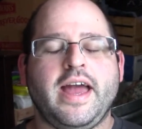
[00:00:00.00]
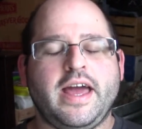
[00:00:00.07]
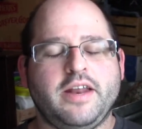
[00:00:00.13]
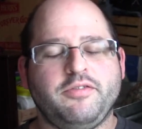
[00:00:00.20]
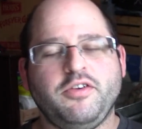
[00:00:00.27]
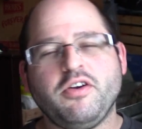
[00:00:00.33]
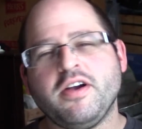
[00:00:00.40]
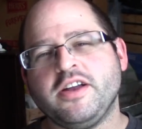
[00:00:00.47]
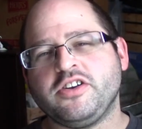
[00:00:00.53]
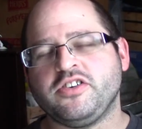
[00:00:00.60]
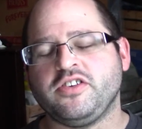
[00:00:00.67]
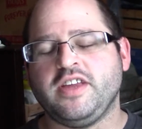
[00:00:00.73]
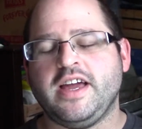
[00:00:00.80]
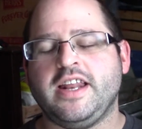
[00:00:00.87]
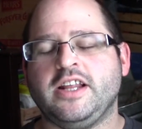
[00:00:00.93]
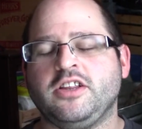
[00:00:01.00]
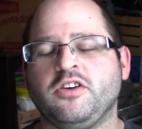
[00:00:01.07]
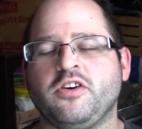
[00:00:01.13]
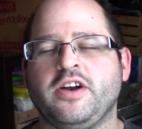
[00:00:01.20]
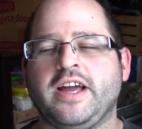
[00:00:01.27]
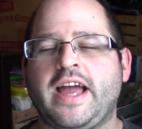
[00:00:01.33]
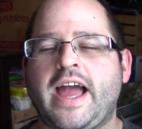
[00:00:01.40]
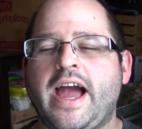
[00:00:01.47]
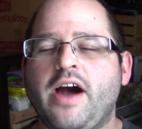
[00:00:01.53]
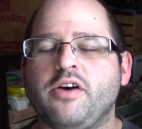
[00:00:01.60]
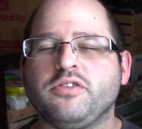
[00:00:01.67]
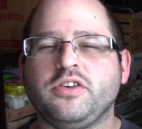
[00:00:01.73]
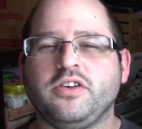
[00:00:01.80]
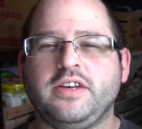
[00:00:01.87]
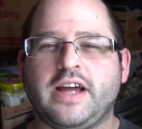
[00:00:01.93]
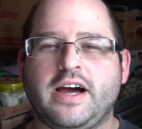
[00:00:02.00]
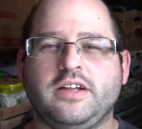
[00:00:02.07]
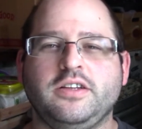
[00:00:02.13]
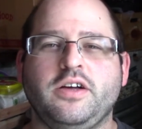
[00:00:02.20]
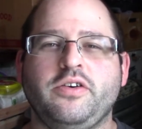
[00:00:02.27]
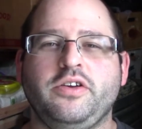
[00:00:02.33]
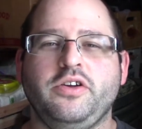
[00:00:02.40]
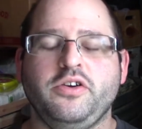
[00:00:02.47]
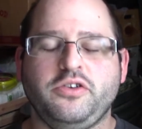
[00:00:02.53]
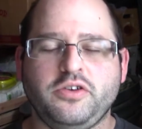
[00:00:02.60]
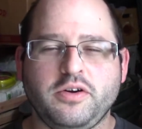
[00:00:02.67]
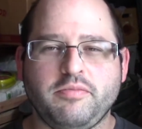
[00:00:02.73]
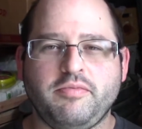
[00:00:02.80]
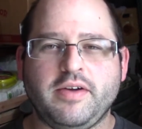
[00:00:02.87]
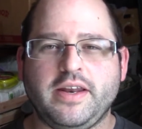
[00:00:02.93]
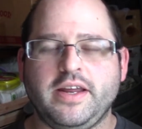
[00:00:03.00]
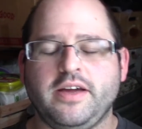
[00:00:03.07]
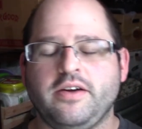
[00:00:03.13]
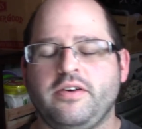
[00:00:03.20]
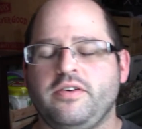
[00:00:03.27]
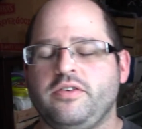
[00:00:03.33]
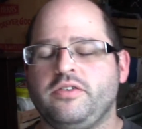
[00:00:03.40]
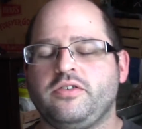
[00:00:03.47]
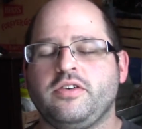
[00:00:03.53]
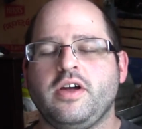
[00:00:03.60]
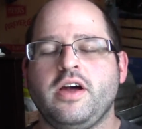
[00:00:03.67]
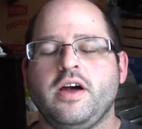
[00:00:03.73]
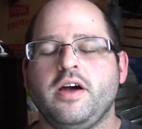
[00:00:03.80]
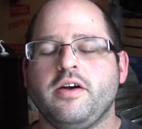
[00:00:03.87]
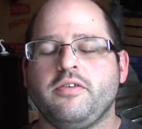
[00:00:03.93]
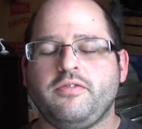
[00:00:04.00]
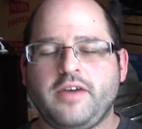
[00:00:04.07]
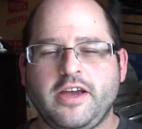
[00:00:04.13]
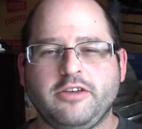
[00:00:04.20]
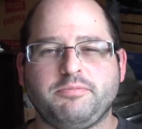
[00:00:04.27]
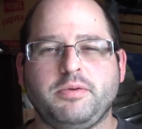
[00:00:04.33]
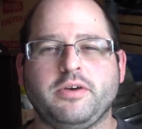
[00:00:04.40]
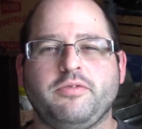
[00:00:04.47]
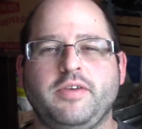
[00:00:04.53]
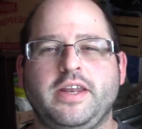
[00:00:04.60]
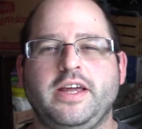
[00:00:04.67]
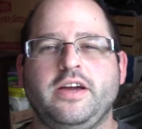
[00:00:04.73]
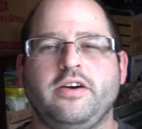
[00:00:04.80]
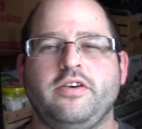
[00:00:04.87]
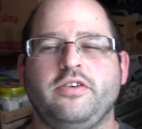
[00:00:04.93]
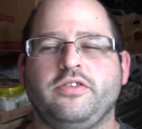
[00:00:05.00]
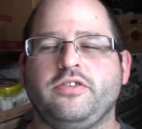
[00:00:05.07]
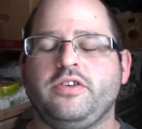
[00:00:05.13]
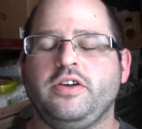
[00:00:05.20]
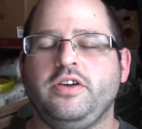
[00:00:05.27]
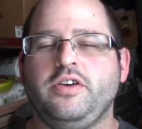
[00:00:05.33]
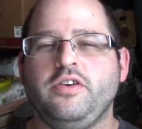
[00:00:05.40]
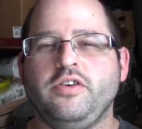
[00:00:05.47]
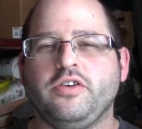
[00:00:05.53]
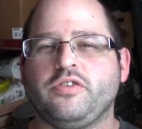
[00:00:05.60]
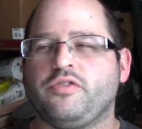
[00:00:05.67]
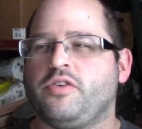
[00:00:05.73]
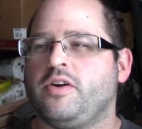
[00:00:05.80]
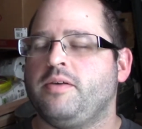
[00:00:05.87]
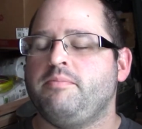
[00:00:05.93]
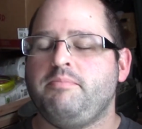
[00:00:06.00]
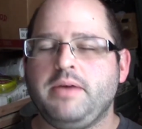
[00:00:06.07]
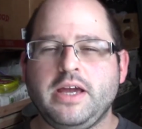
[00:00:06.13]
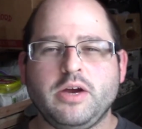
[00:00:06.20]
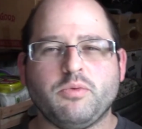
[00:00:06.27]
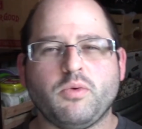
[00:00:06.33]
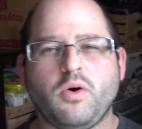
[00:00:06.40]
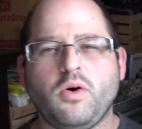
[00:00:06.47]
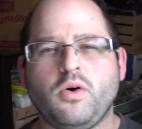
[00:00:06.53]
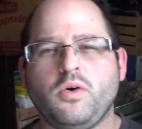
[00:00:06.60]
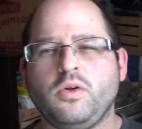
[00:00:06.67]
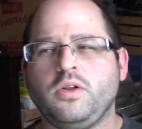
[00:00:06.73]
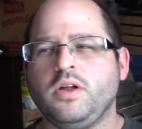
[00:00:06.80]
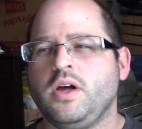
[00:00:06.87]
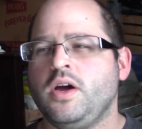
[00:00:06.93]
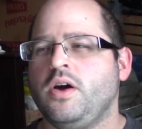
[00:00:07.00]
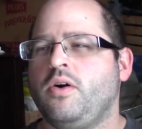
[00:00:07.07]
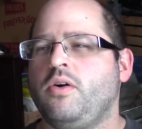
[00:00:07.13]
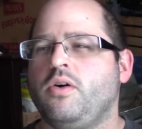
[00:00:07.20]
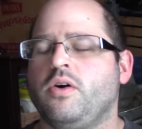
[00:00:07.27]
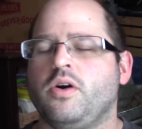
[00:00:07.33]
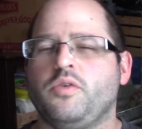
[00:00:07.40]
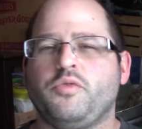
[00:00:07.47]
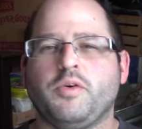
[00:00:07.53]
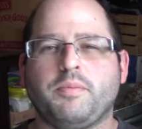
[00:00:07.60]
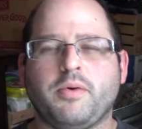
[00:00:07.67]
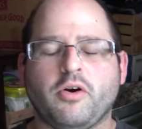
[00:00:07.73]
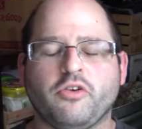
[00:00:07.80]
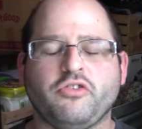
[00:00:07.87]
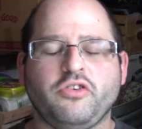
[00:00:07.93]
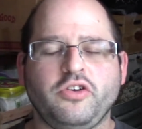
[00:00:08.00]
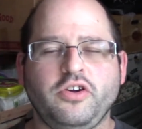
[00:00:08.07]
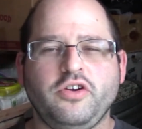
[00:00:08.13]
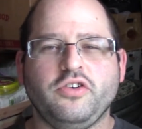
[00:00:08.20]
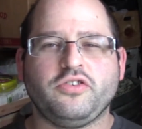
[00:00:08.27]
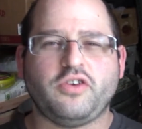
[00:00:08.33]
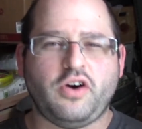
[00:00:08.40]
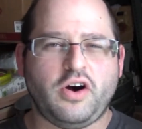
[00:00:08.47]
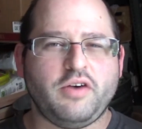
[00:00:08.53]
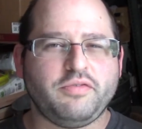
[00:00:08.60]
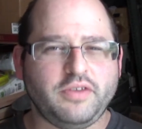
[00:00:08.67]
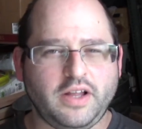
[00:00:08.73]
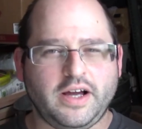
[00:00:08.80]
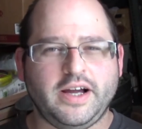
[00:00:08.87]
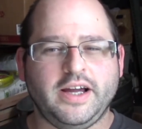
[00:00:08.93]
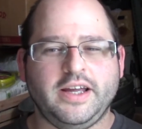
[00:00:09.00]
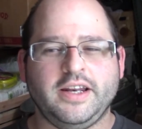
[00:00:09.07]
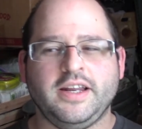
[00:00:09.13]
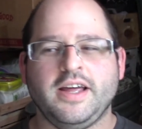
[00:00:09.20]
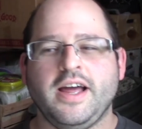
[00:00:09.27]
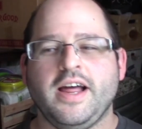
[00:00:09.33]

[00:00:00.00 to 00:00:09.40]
And if you're interested in learning how to download YouTube videos, Facebook videos to use for B roll or for personal use offline,